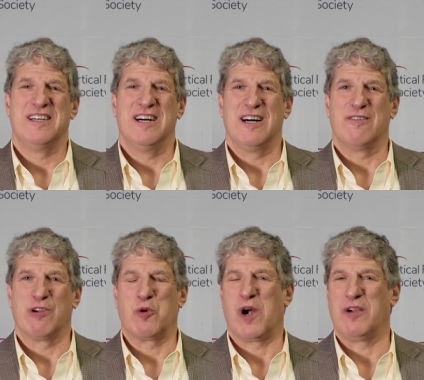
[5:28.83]
Uh,
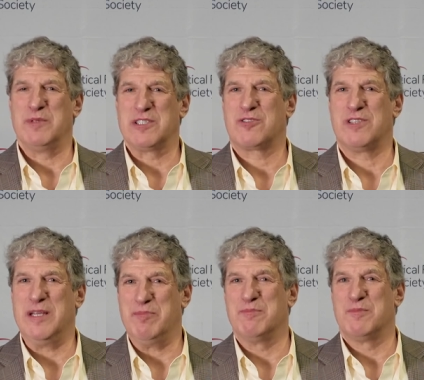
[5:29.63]
requirements
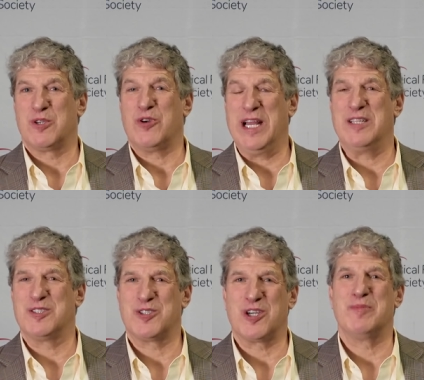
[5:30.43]
creep
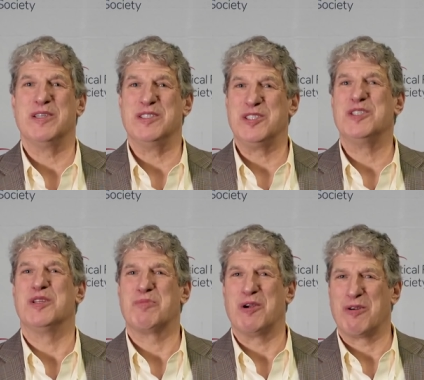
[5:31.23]
creates turbulence in
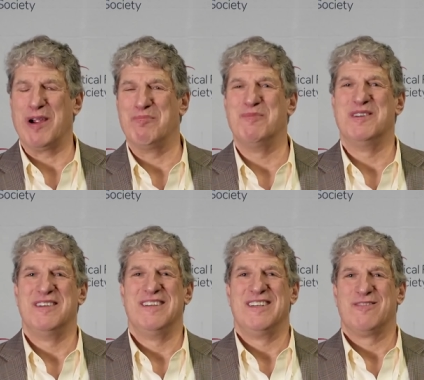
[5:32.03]
the program.
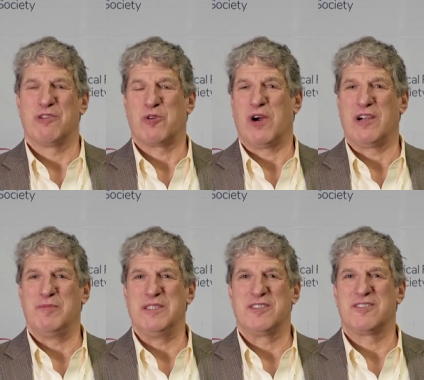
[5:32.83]

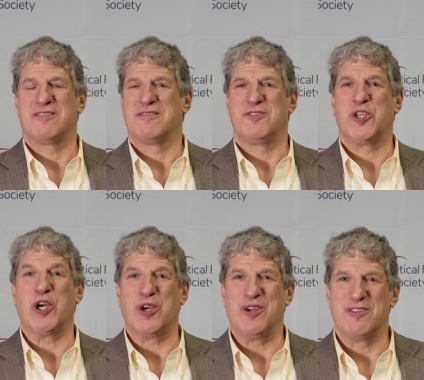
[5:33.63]
Requirements
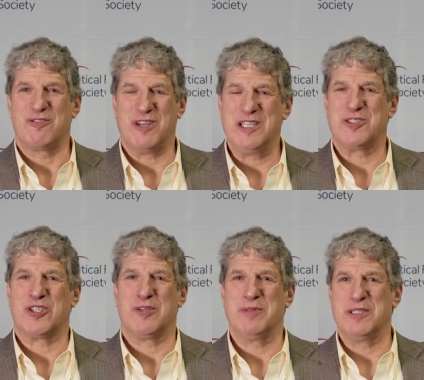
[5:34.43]
churn creates
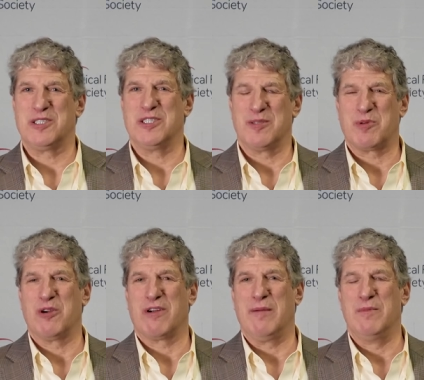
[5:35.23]
turbulence in the
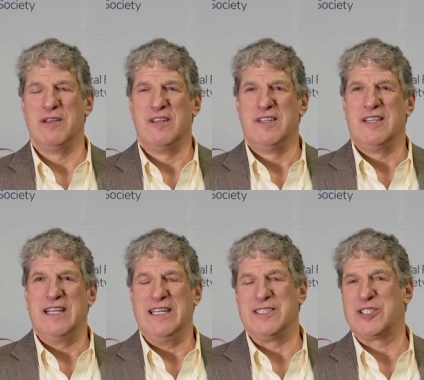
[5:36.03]
program.
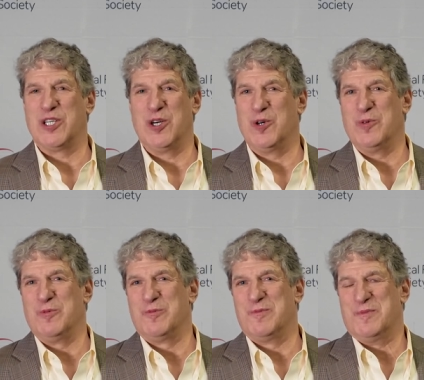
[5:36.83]
And so
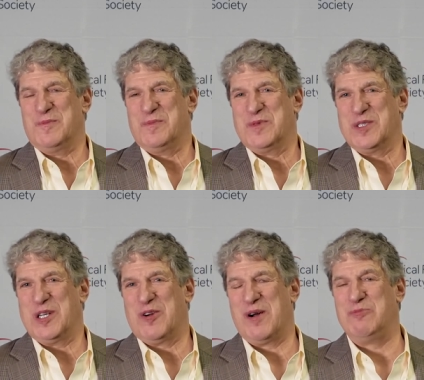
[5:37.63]

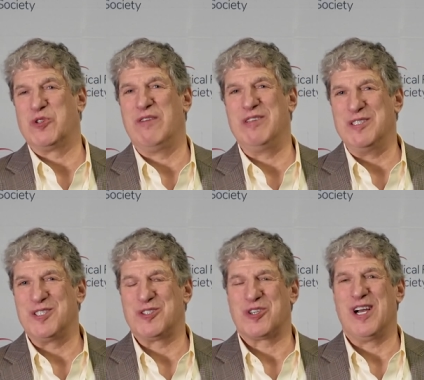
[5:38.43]
you know, I'm driven
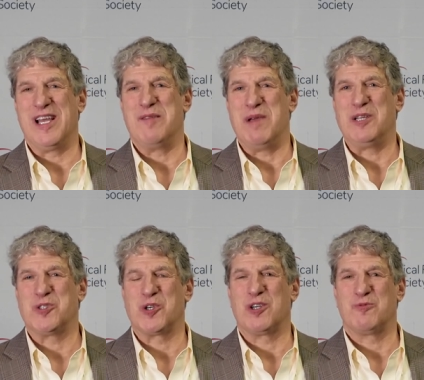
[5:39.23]
to try and make
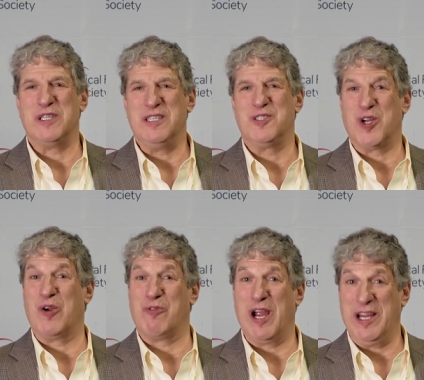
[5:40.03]
sure we
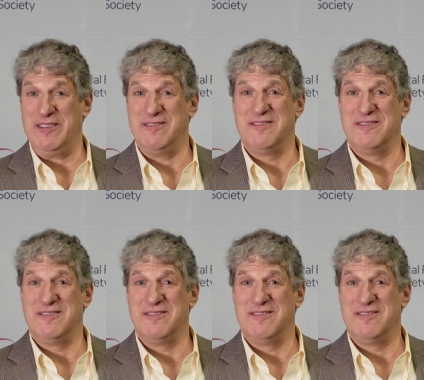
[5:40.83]
start right.